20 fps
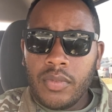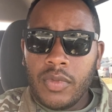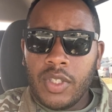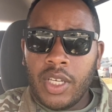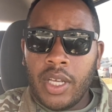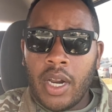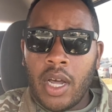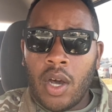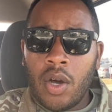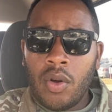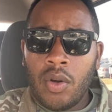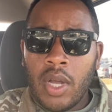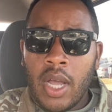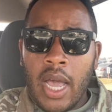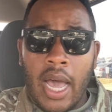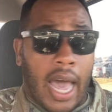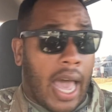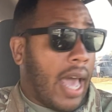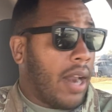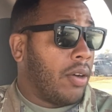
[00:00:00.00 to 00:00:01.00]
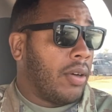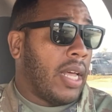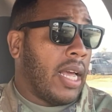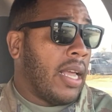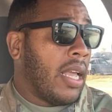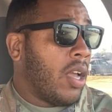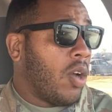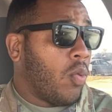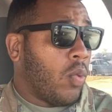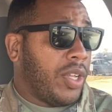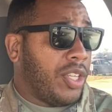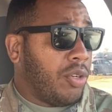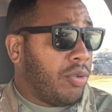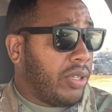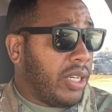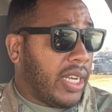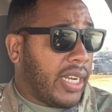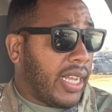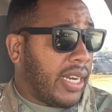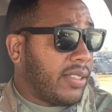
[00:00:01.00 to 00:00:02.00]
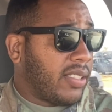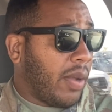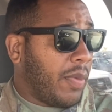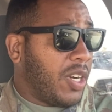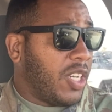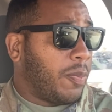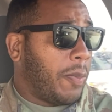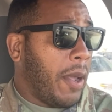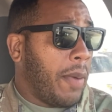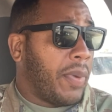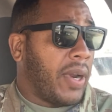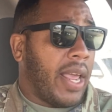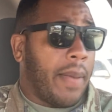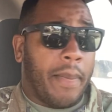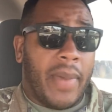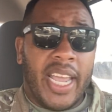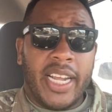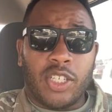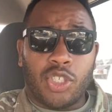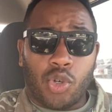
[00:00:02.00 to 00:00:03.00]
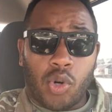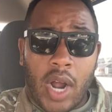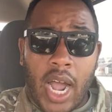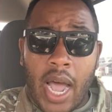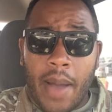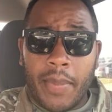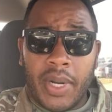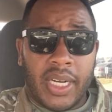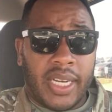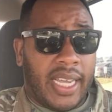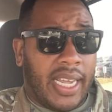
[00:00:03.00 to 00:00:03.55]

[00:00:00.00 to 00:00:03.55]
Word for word: You know, I don't, uh, when you look at some of these people that make trauma